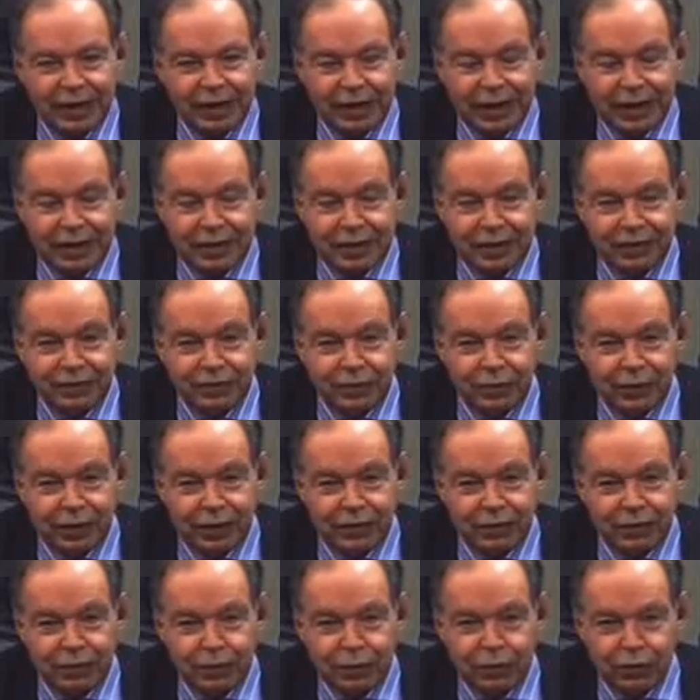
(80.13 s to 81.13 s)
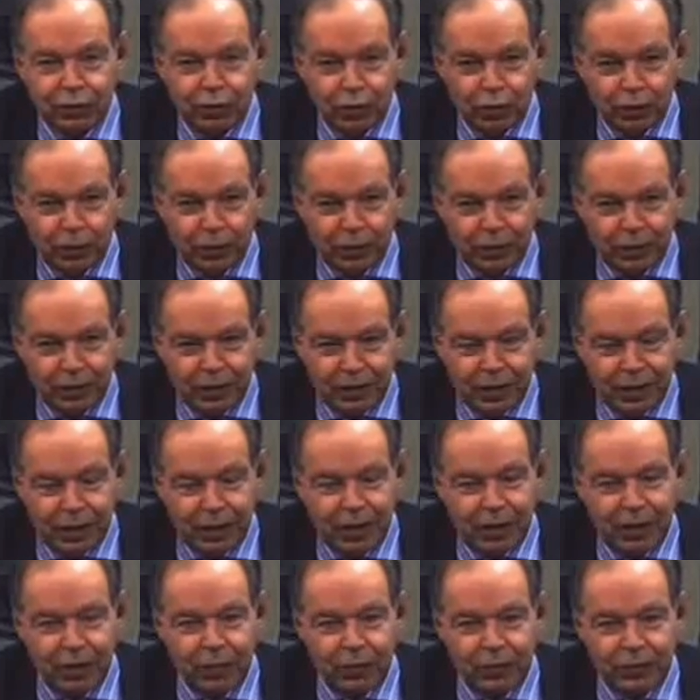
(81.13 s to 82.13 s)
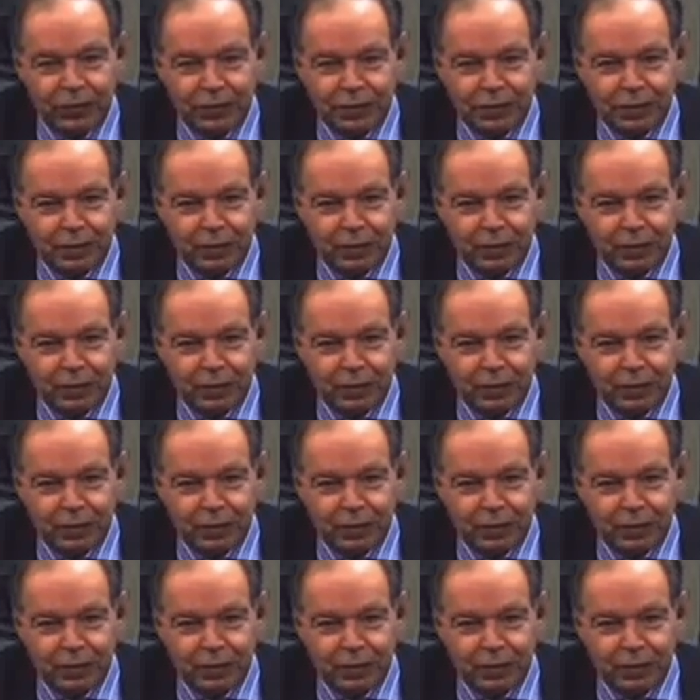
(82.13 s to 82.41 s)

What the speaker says: That gives rise to humor, which